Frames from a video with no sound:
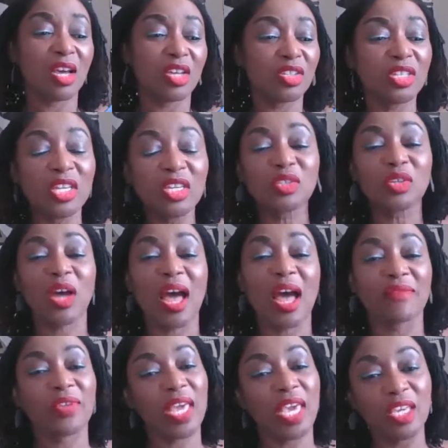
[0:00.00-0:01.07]
you need to
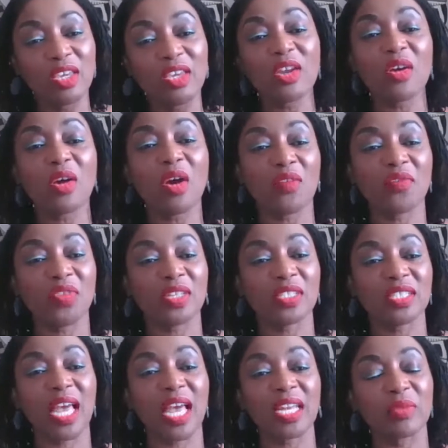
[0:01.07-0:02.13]
have a year of your
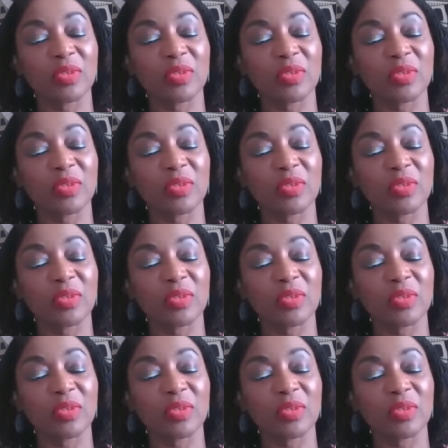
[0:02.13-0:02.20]
salary